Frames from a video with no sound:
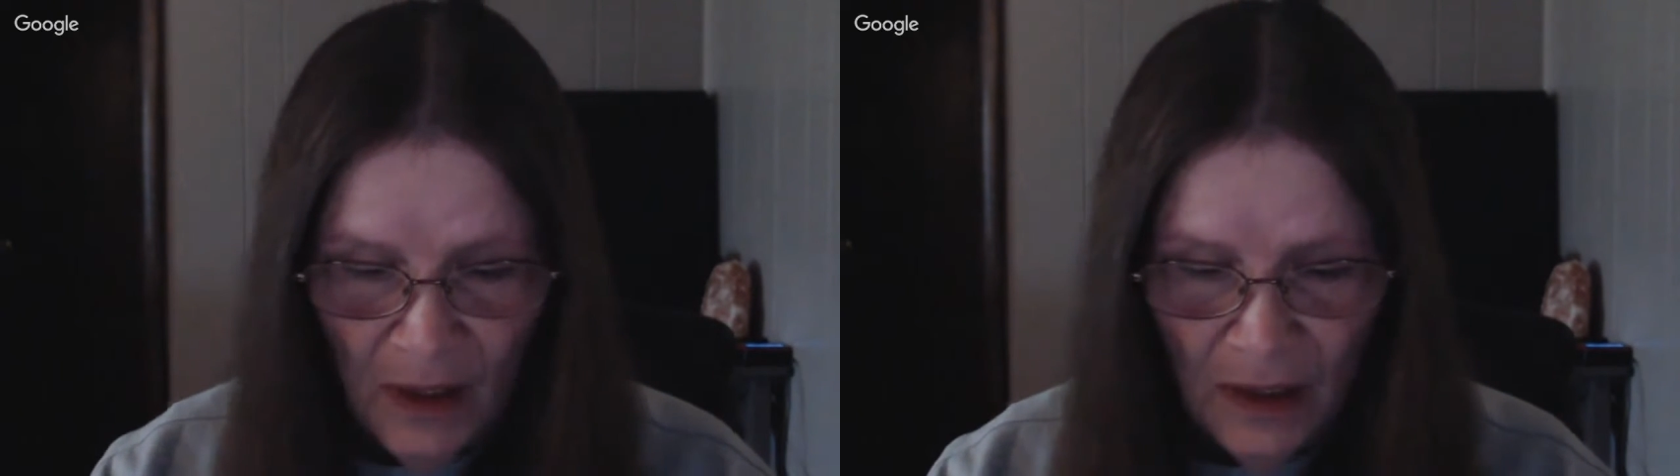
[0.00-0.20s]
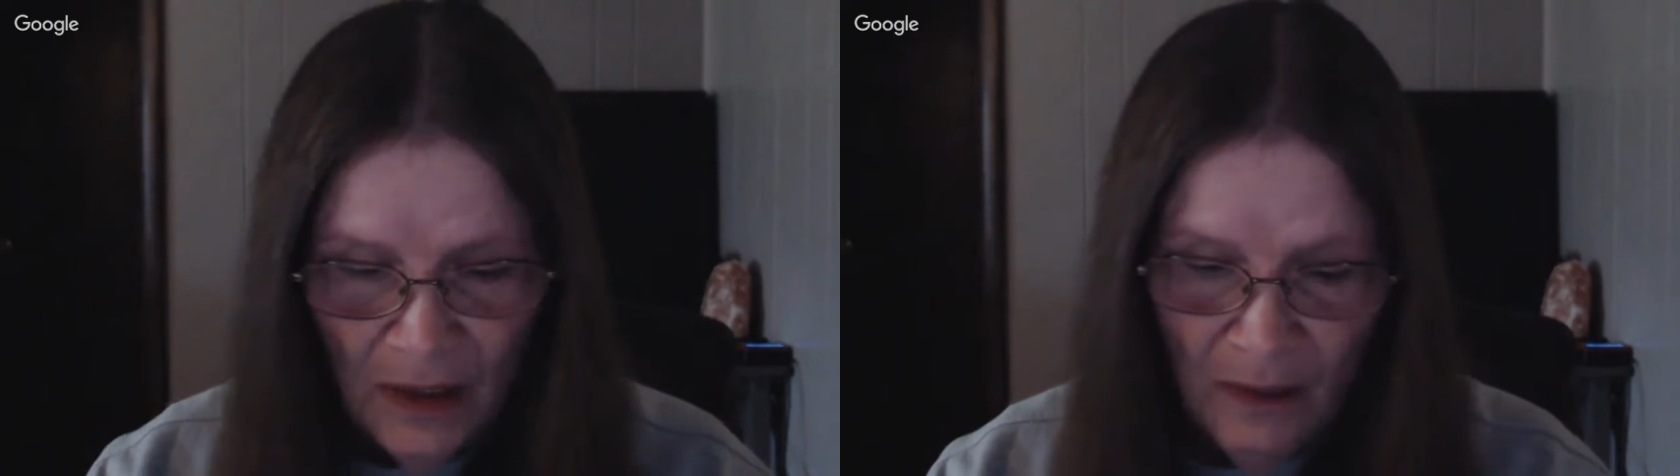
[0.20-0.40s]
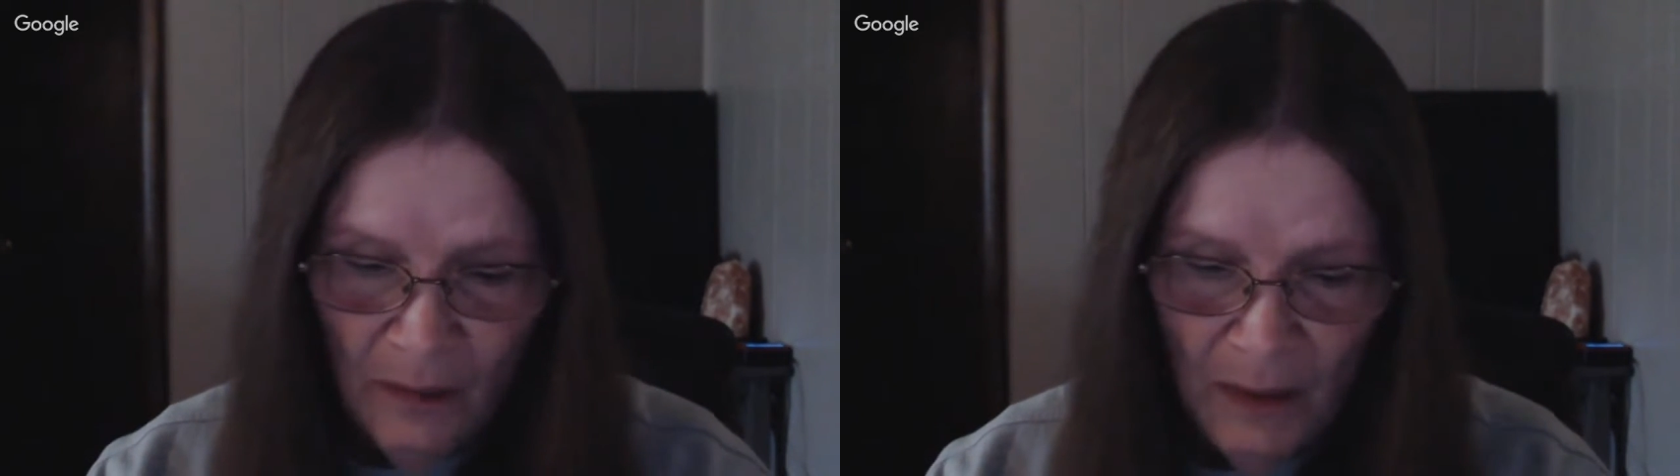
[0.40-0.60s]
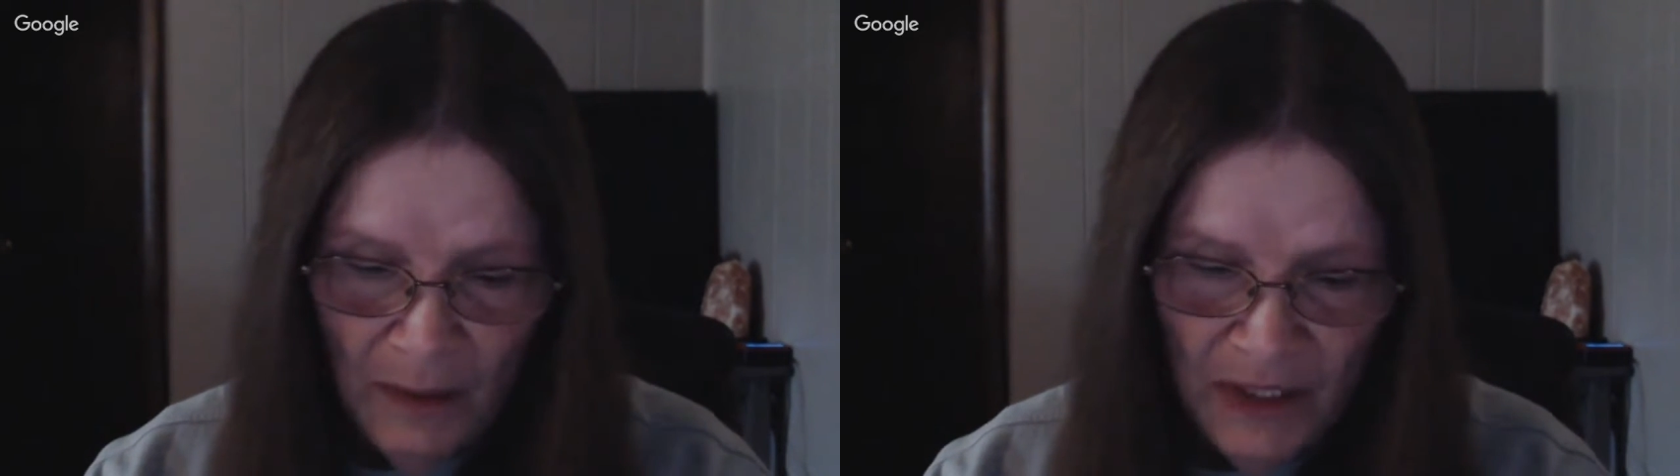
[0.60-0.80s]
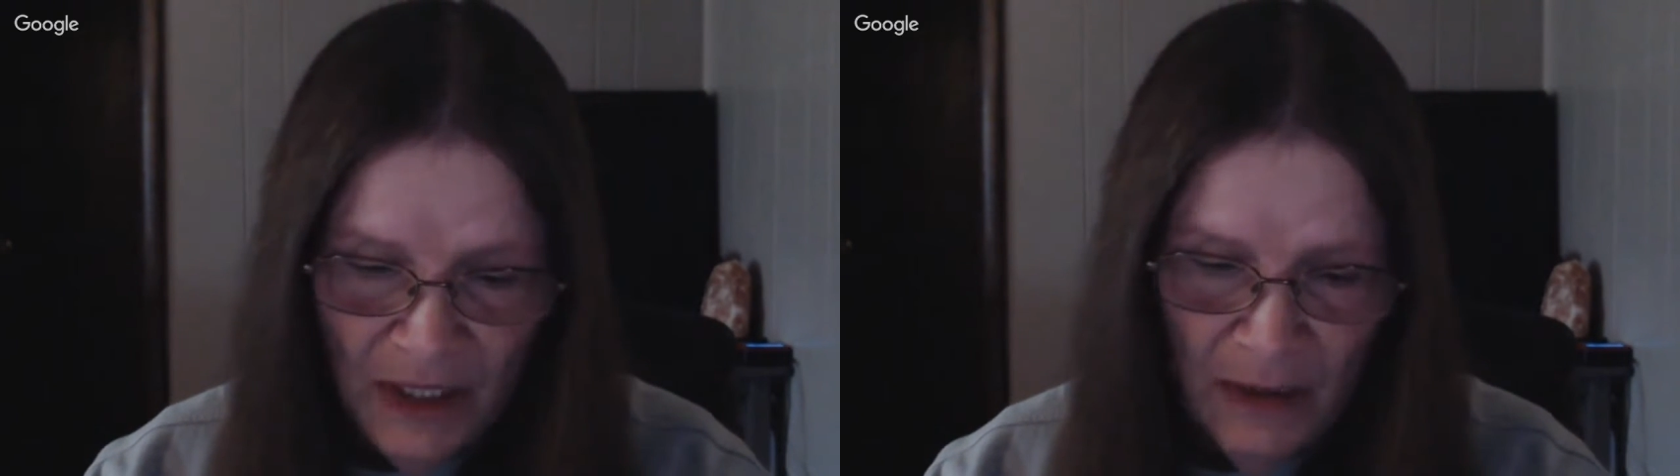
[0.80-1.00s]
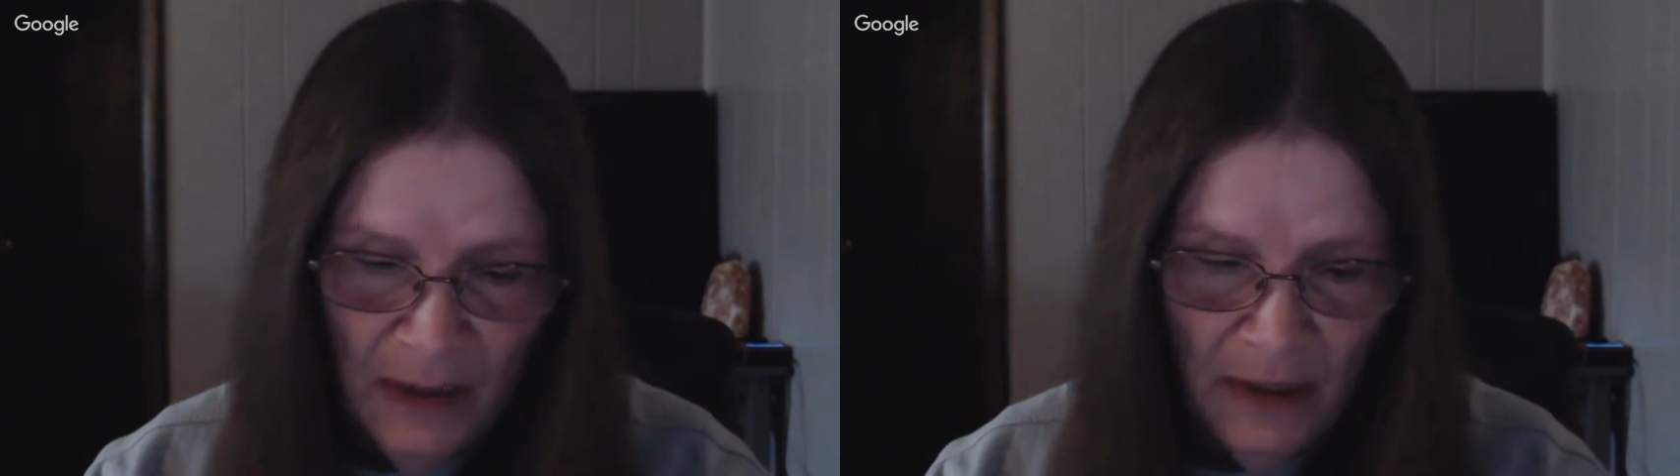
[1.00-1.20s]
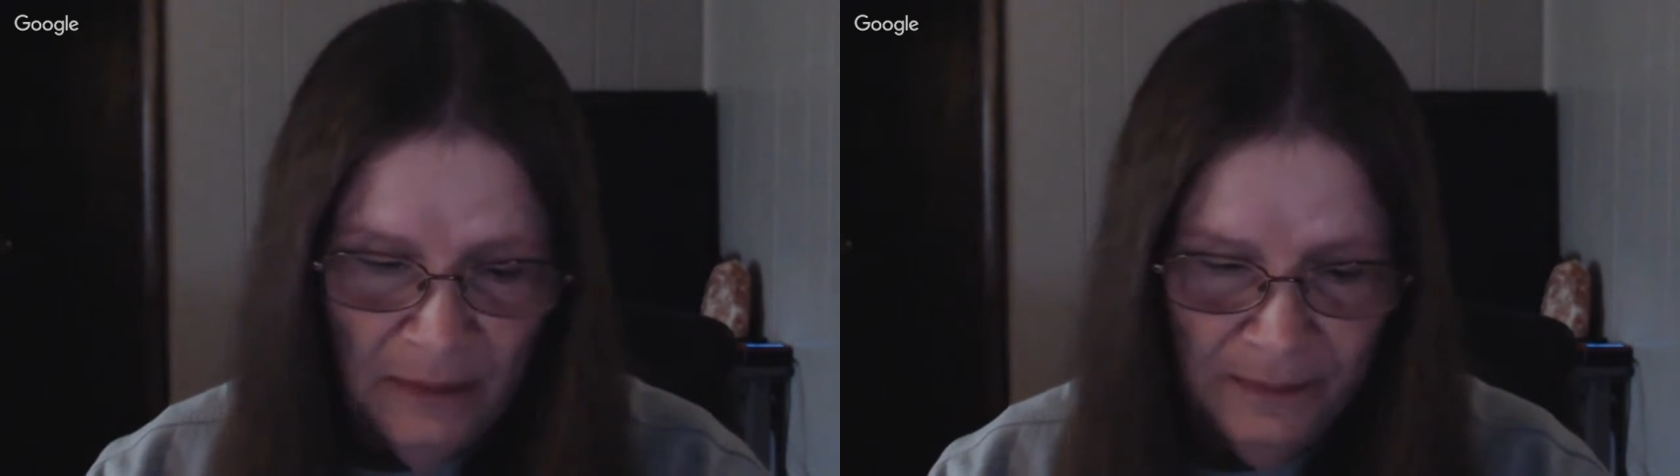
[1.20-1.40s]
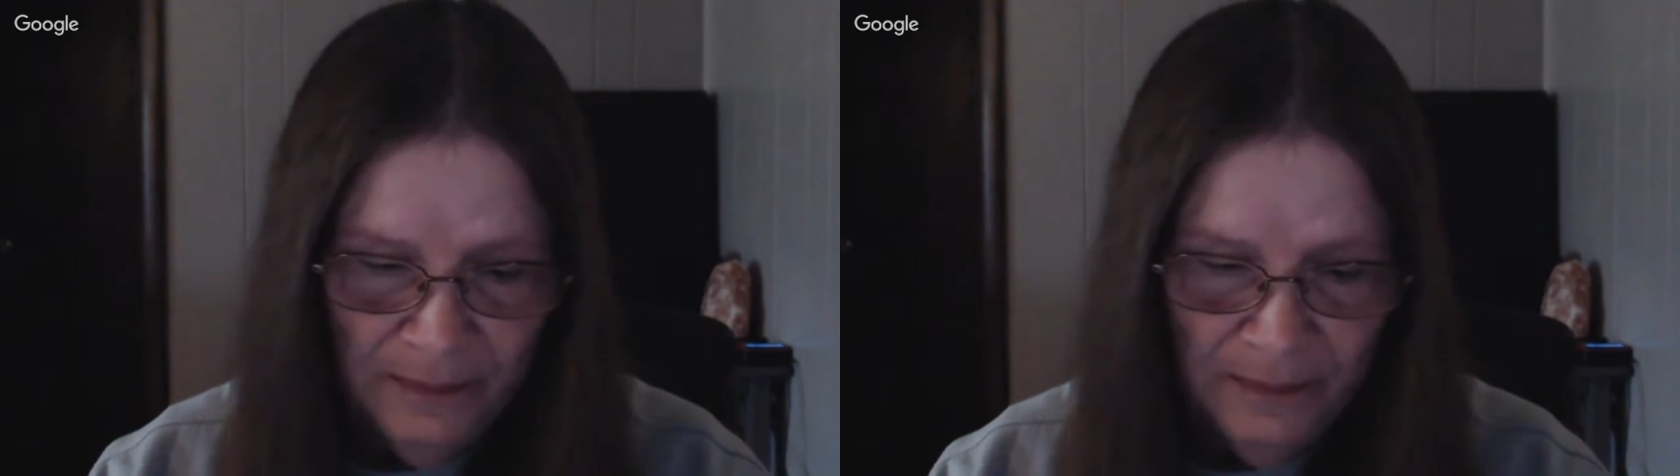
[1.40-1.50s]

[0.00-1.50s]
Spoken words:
Let me see.